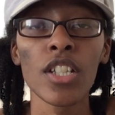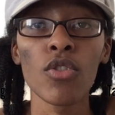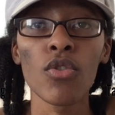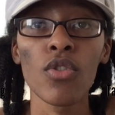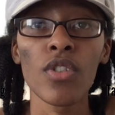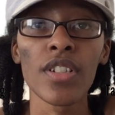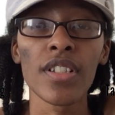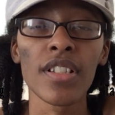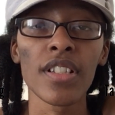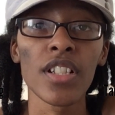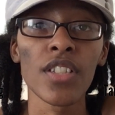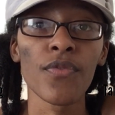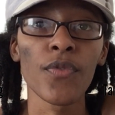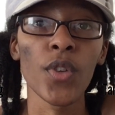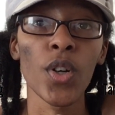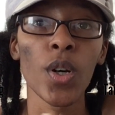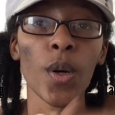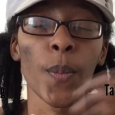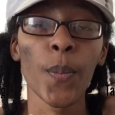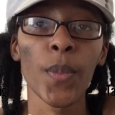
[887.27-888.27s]
courses
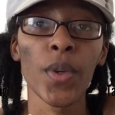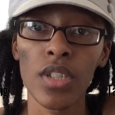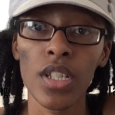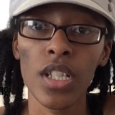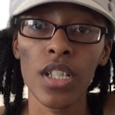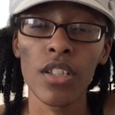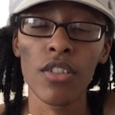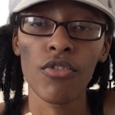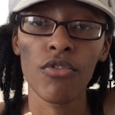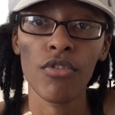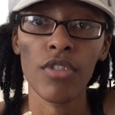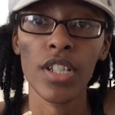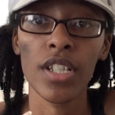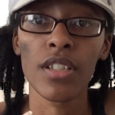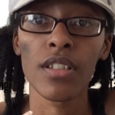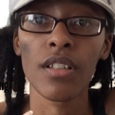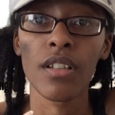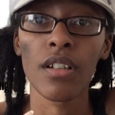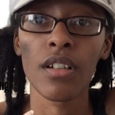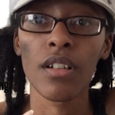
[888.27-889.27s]
from the
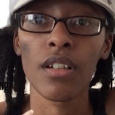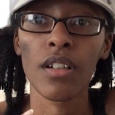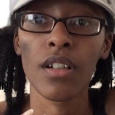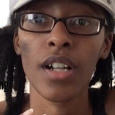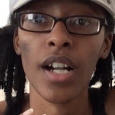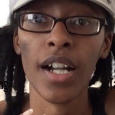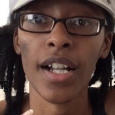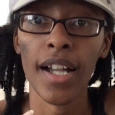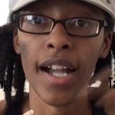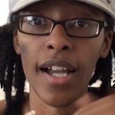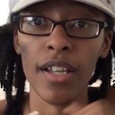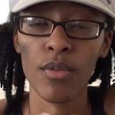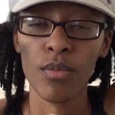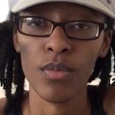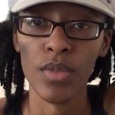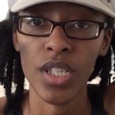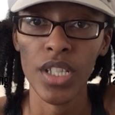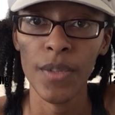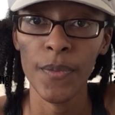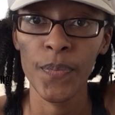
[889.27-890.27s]
Creator
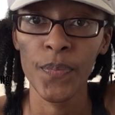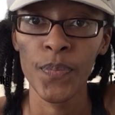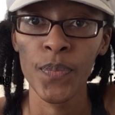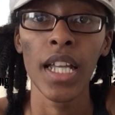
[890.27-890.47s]
Academy